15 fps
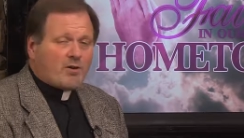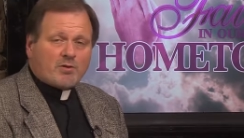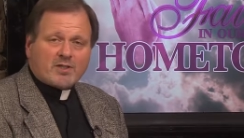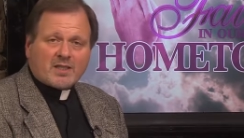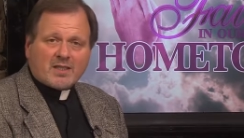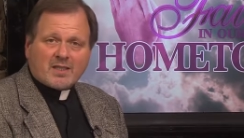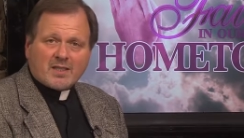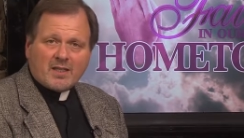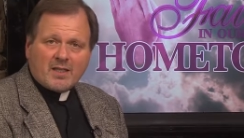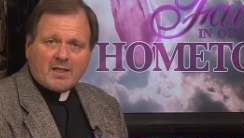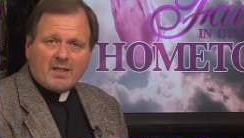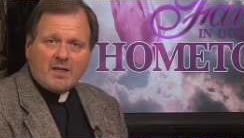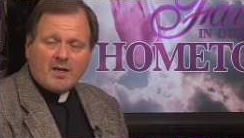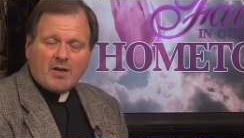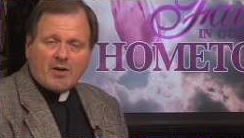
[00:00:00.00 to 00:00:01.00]

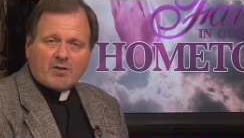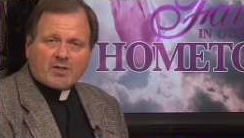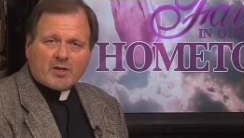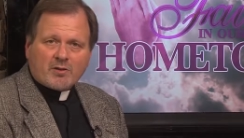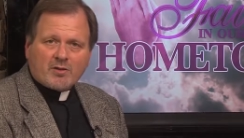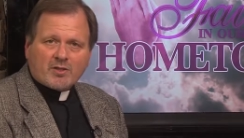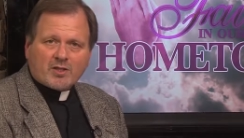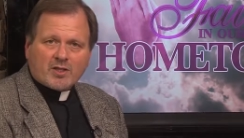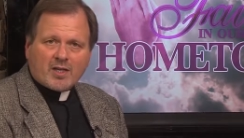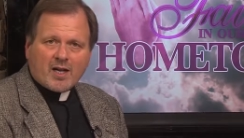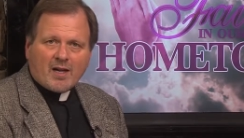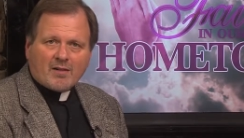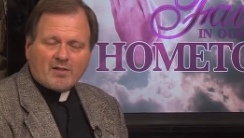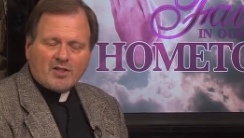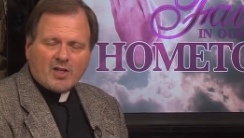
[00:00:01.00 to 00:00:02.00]
OCC, Ozark Christian
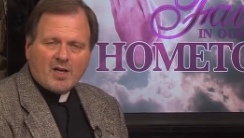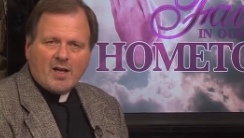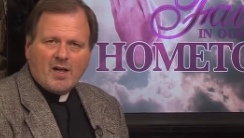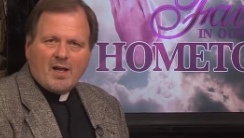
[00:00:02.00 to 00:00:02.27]
College,